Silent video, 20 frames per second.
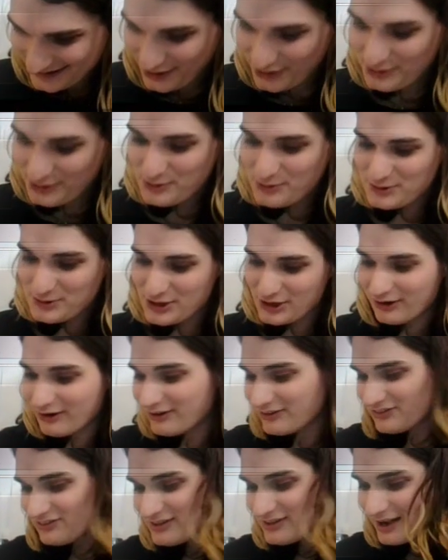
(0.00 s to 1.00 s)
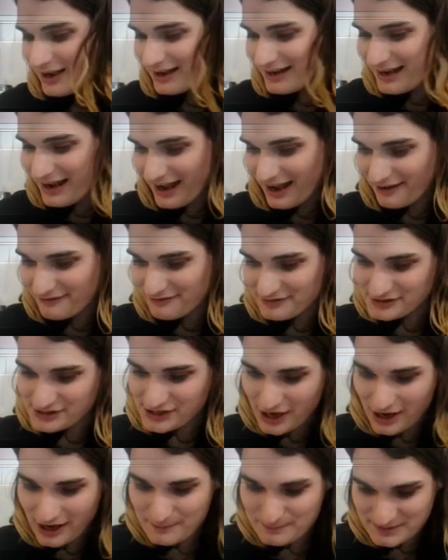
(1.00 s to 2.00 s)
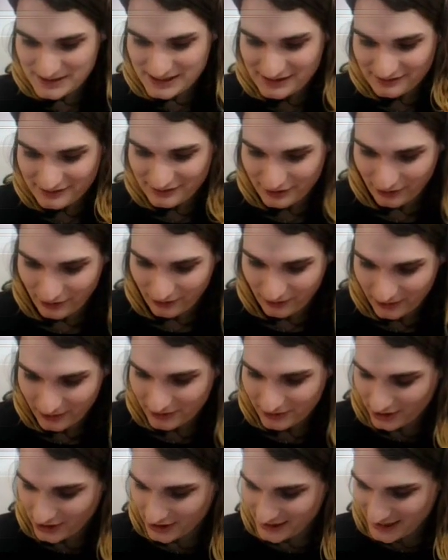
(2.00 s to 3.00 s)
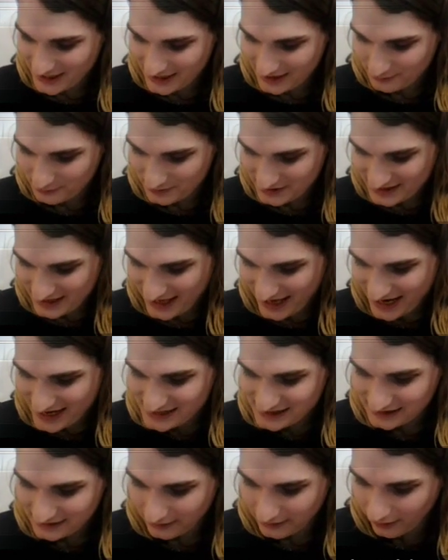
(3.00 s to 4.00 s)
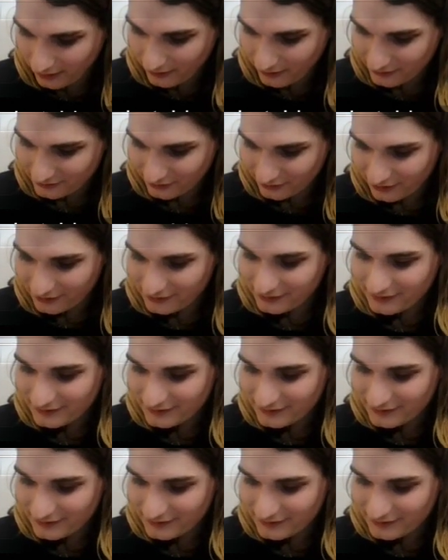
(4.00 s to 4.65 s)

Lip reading: Oh, the heart. See, I have not beaten the heart on with any character.